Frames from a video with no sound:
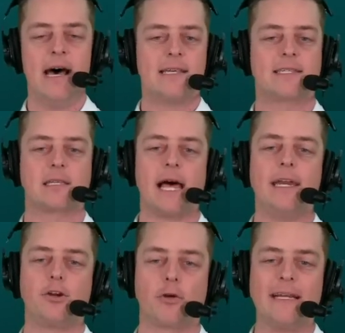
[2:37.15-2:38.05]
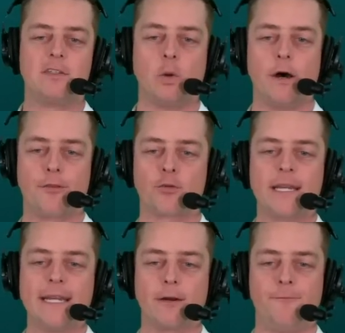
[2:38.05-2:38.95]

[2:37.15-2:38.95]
Slay agreed to a three-year